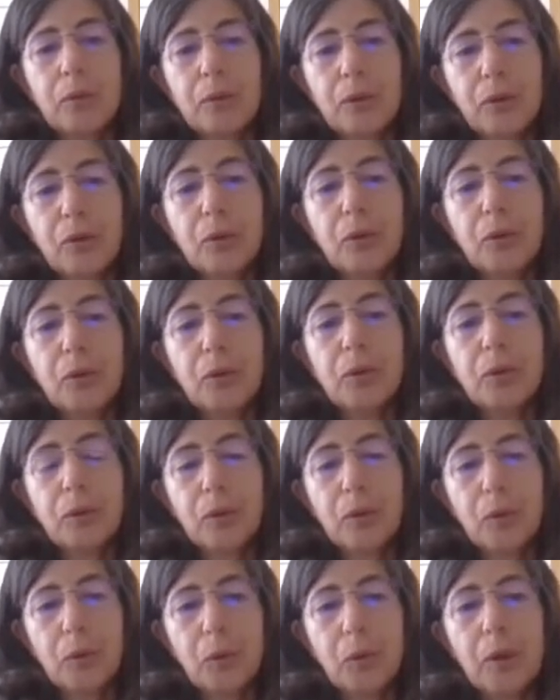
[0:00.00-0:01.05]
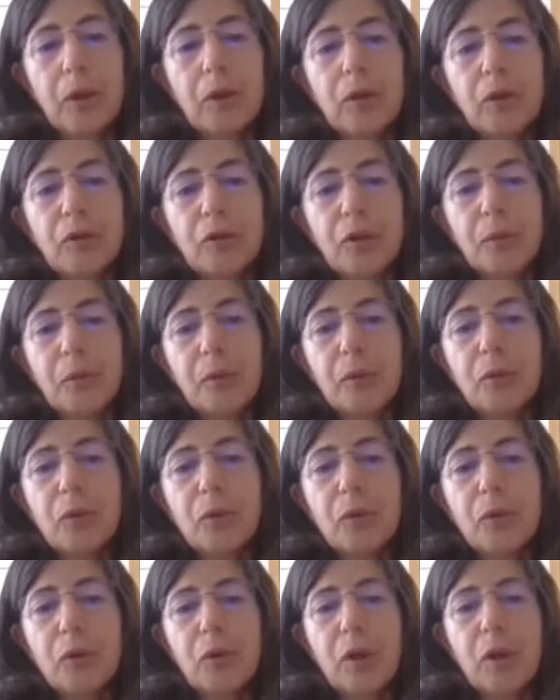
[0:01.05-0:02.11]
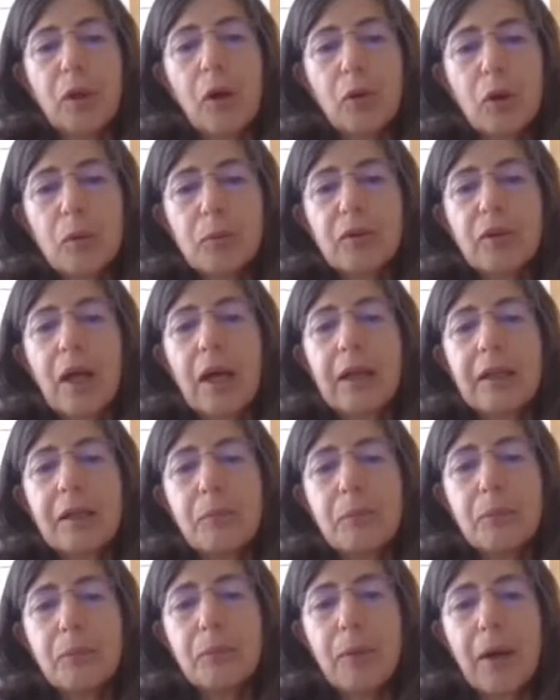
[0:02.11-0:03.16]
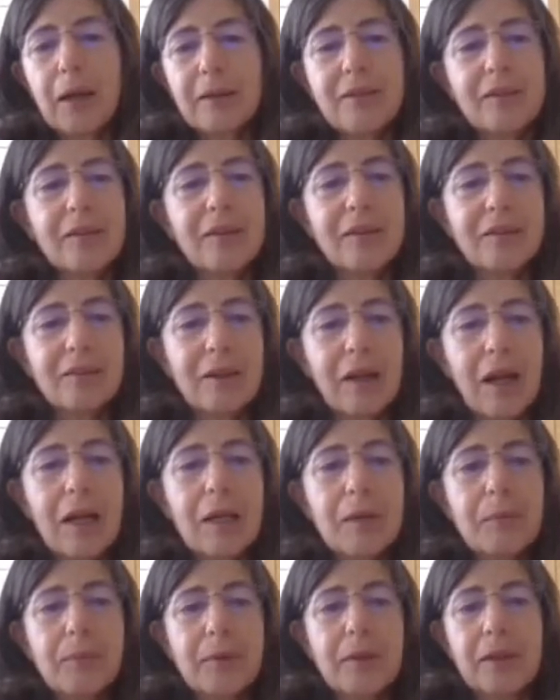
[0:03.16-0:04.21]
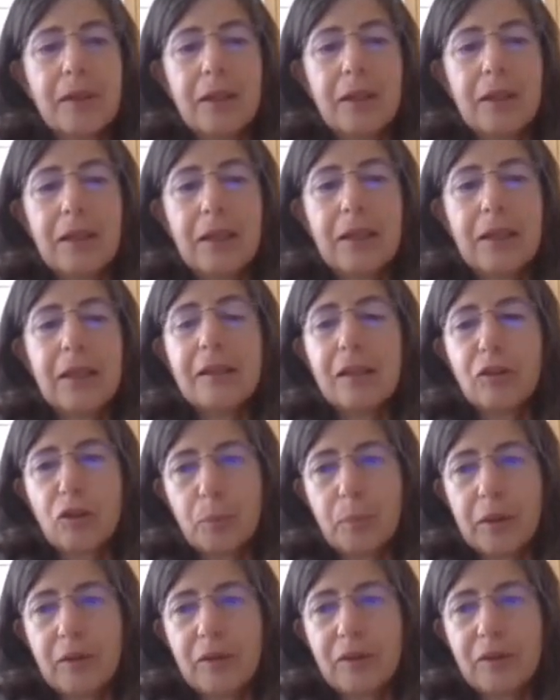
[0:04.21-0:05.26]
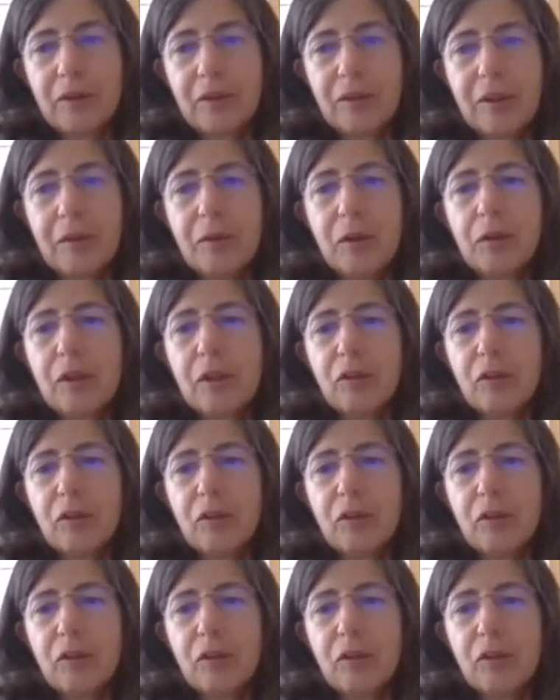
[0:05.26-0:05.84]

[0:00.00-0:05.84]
you will contribute to the outcomes and impacts described in the topic description,